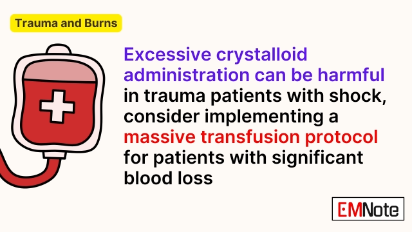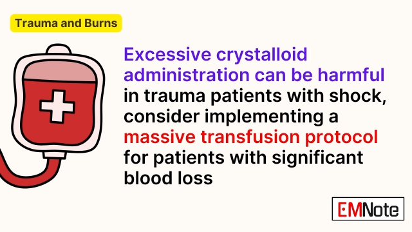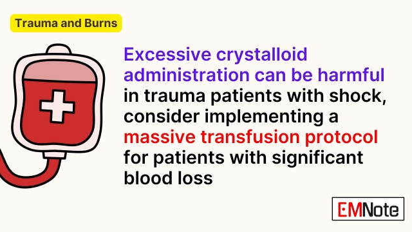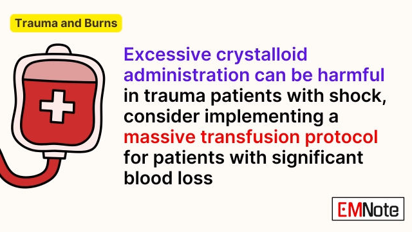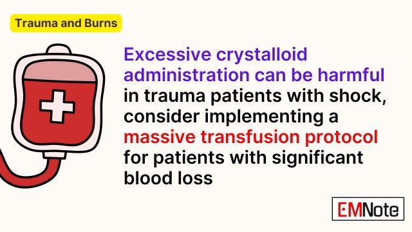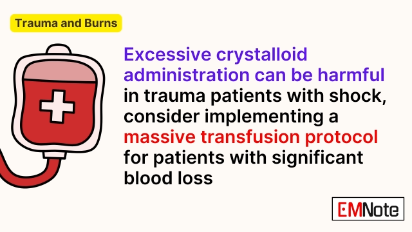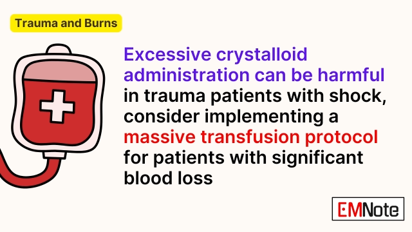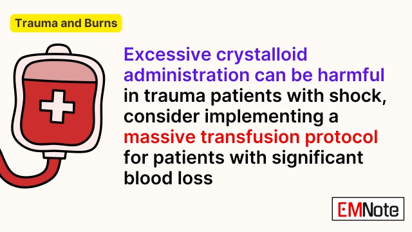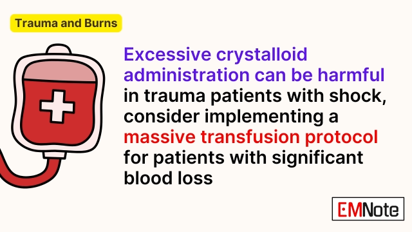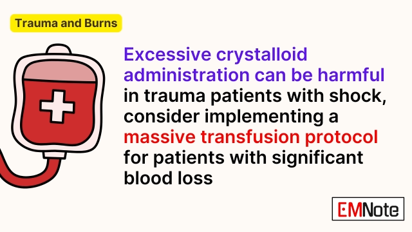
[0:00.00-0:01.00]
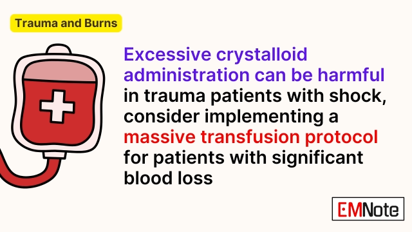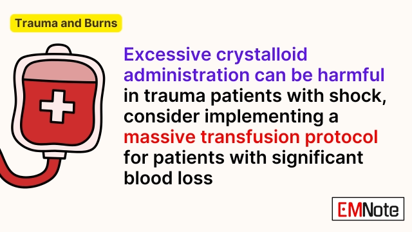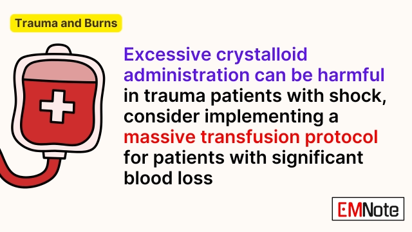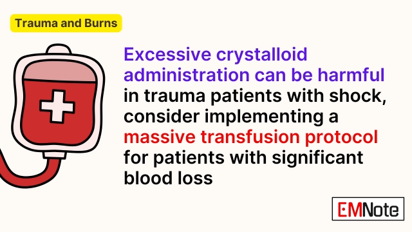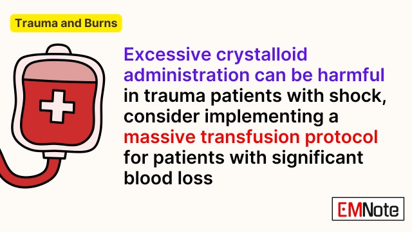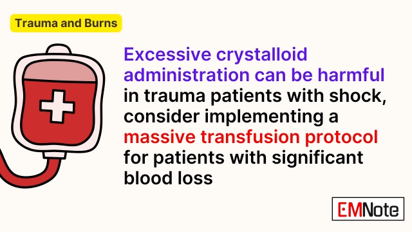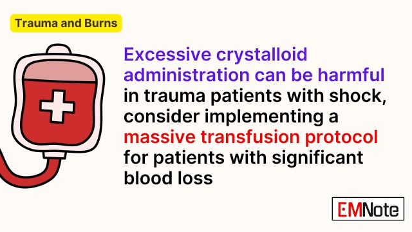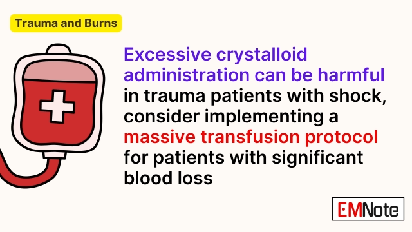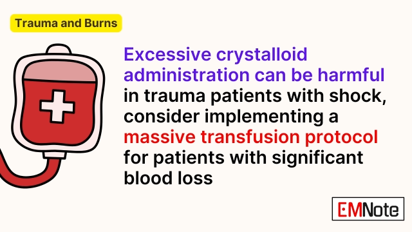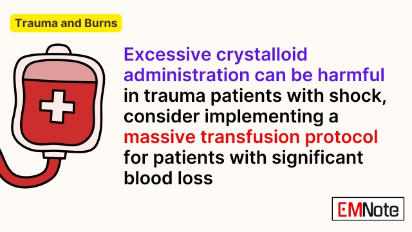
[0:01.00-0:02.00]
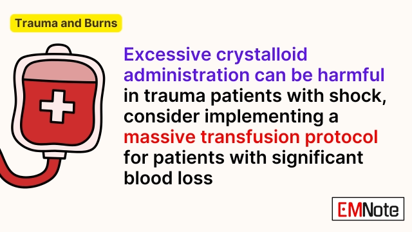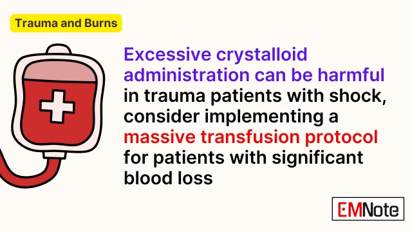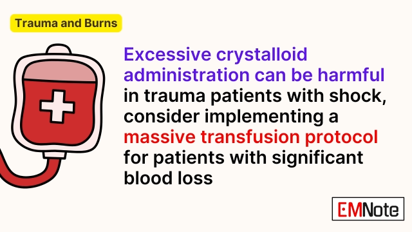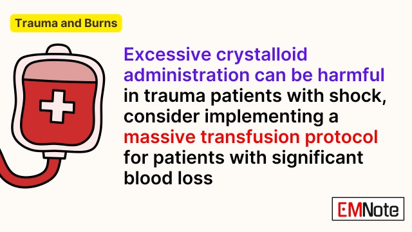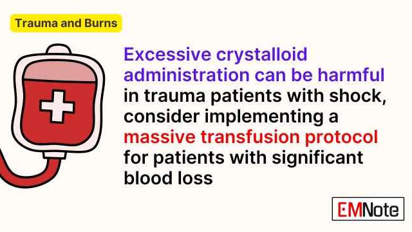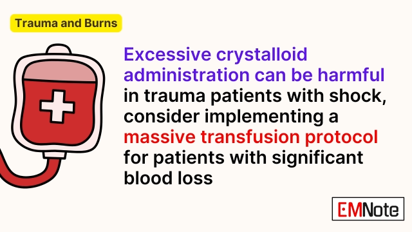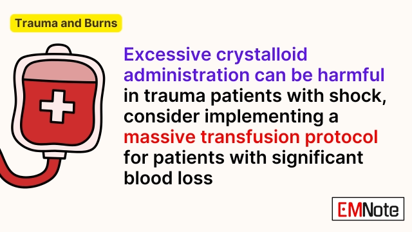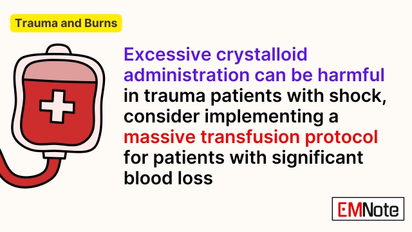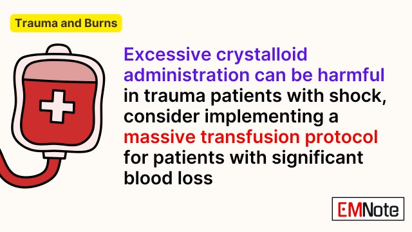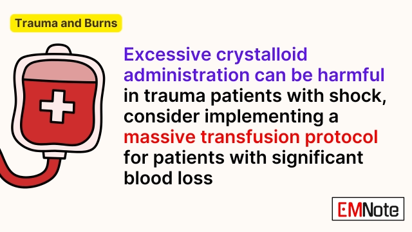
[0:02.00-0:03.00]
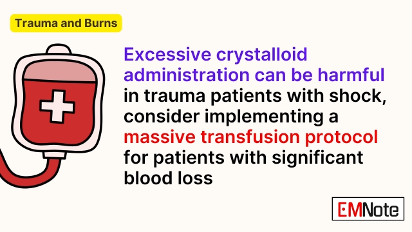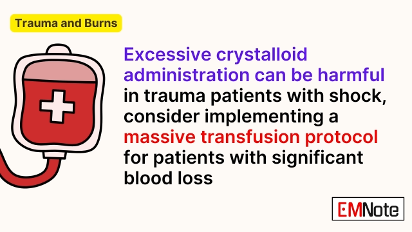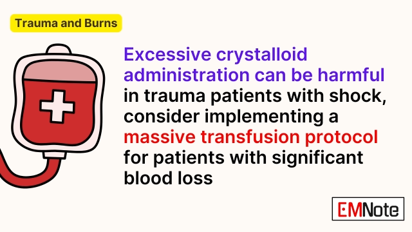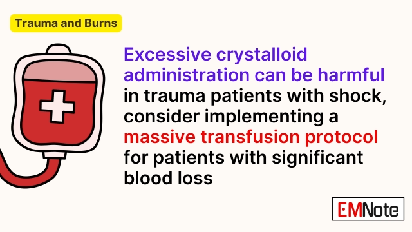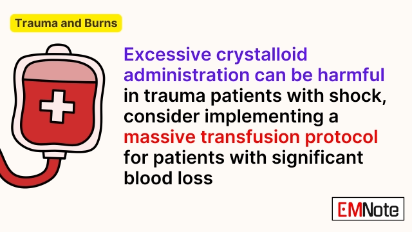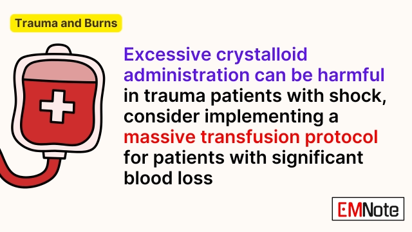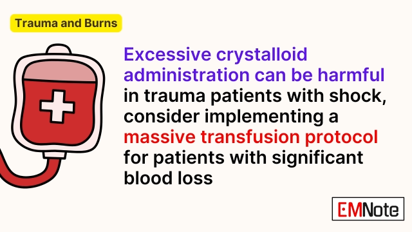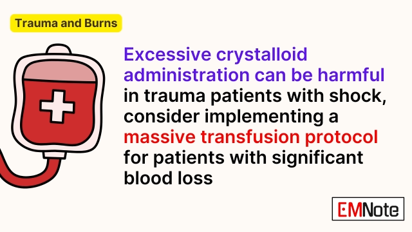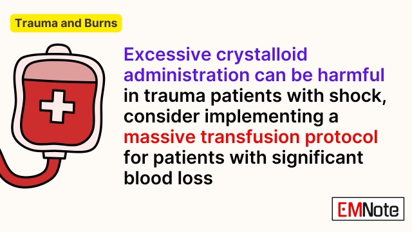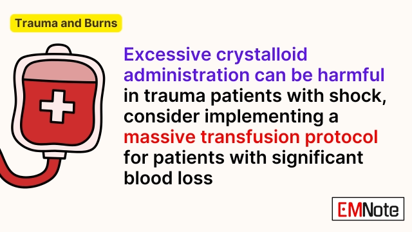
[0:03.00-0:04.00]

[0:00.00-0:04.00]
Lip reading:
[unreadable: no face in view]